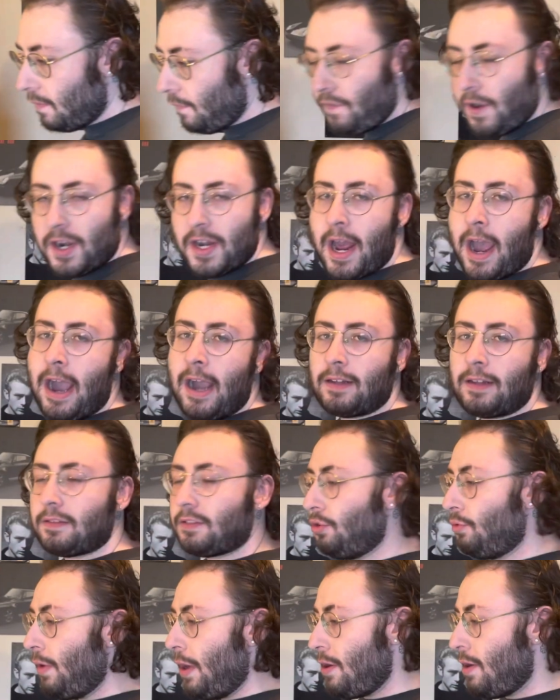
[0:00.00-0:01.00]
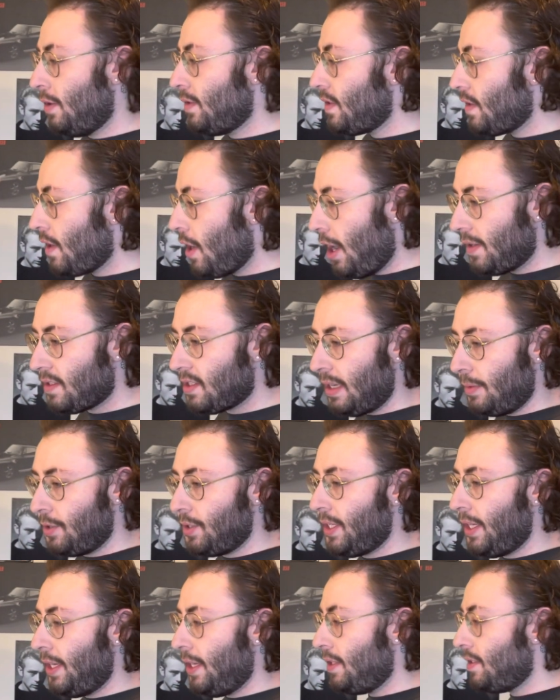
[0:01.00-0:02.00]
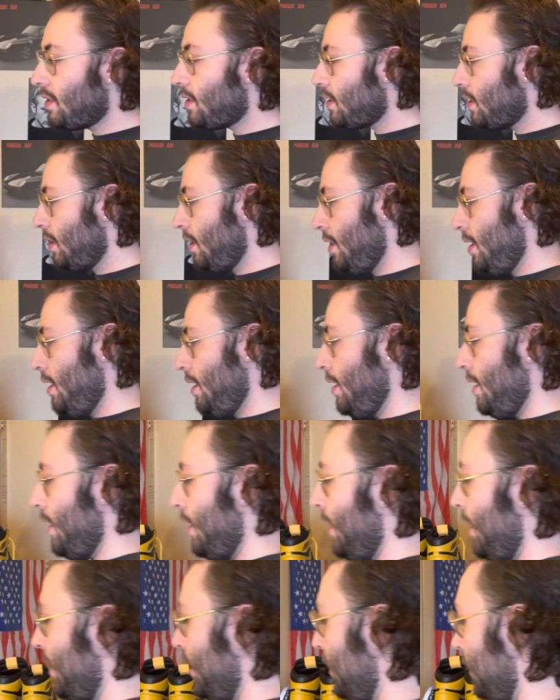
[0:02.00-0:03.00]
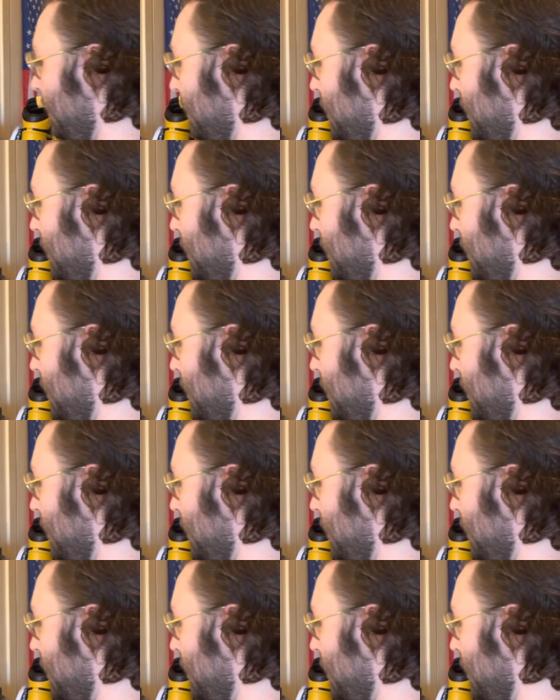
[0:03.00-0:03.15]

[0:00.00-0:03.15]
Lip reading: fun hat to wear on hot summer days. And